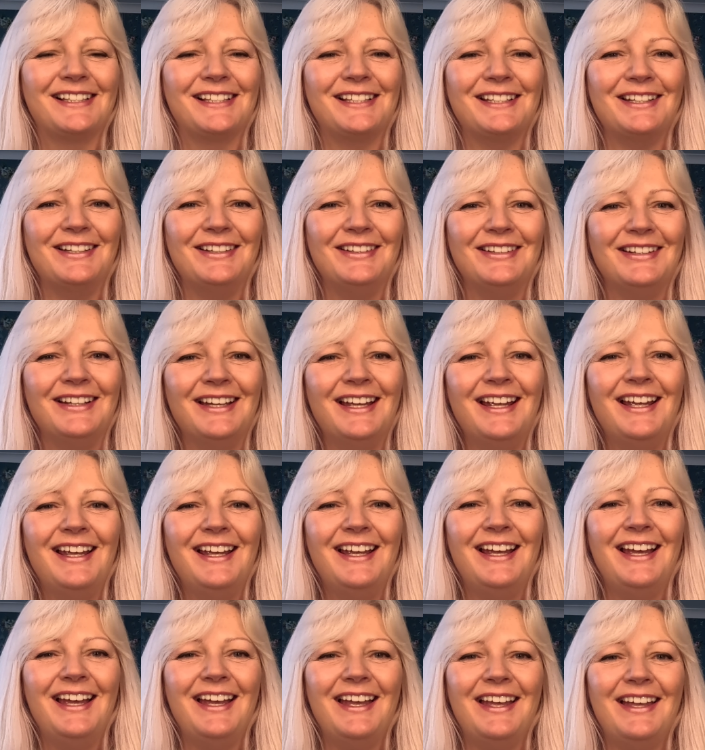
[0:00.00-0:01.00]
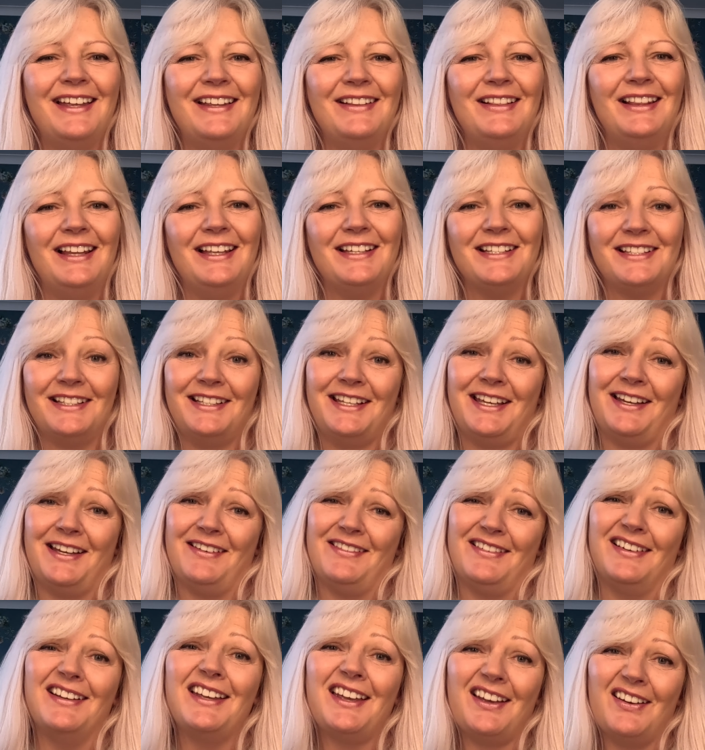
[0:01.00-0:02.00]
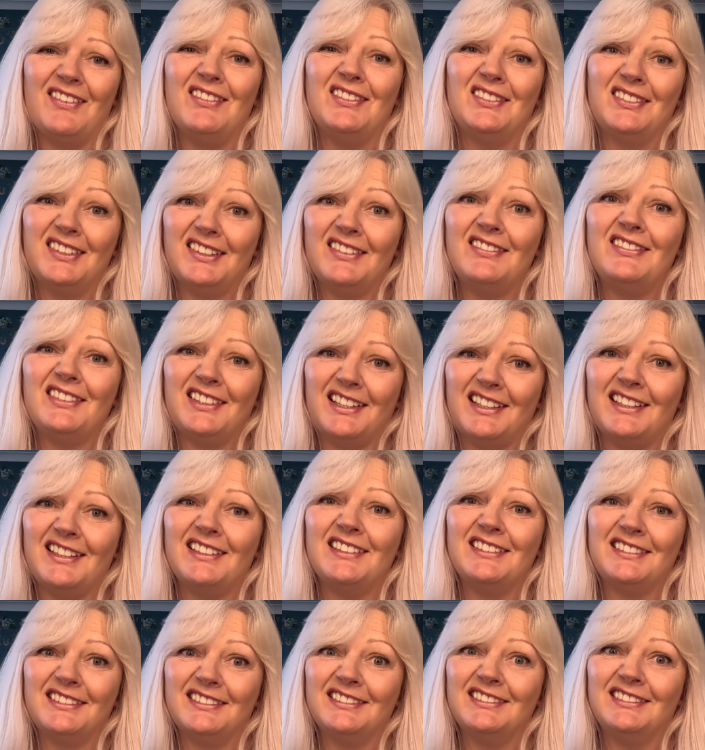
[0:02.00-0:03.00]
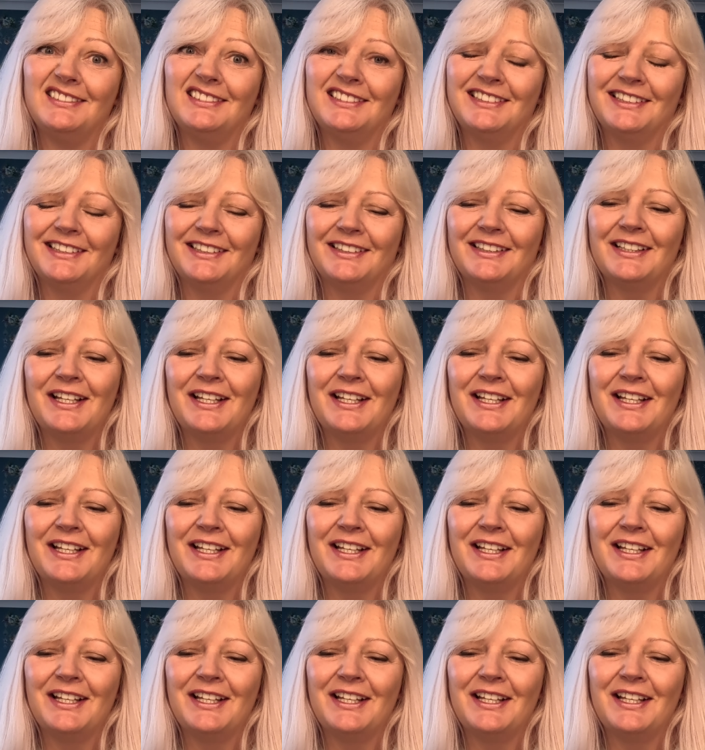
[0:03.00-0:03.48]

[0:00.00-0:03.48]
so uh, let's see how I get on with that.